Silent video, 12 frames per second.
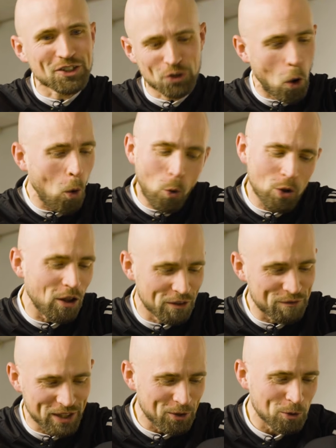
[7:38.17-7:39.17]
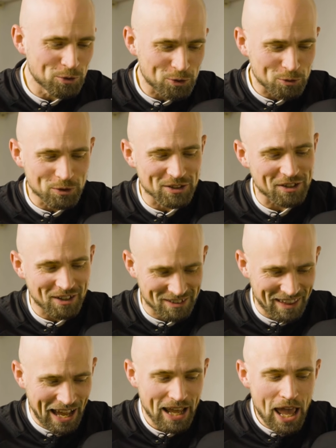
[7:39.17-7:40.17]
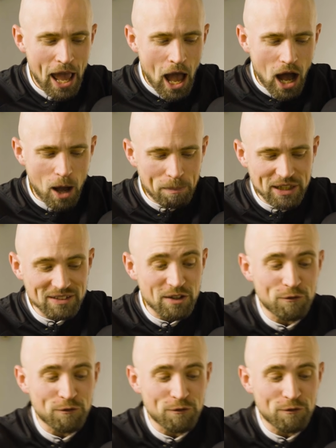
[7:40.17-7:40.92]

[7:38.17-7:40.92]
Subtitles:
a whole other video to discuss that. Because the